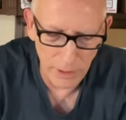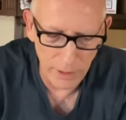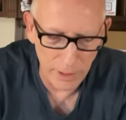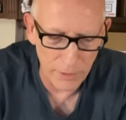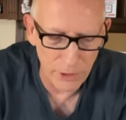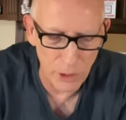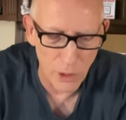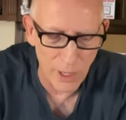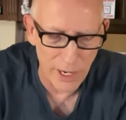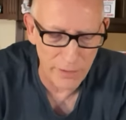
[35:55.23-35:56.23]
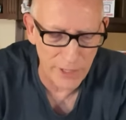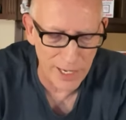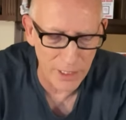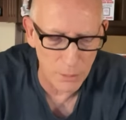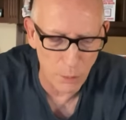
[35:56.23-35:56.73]
if you don't have
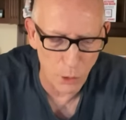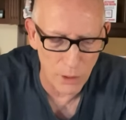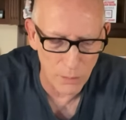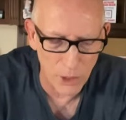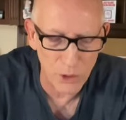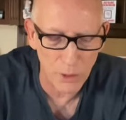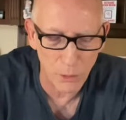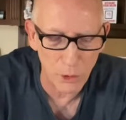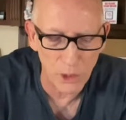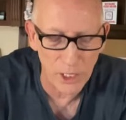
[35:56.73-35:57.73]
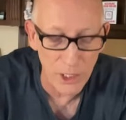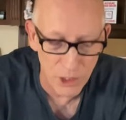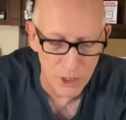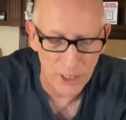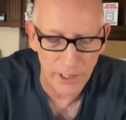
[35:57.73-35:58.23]
any important Muslim
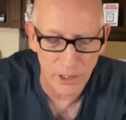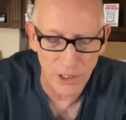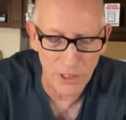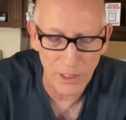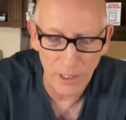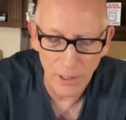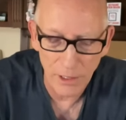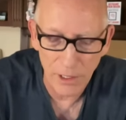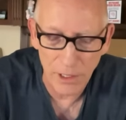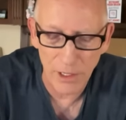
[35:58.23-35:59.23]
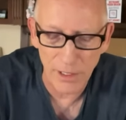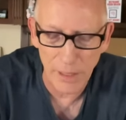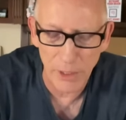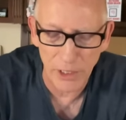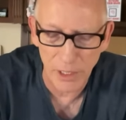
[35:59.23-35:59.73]
religious leaders condemning the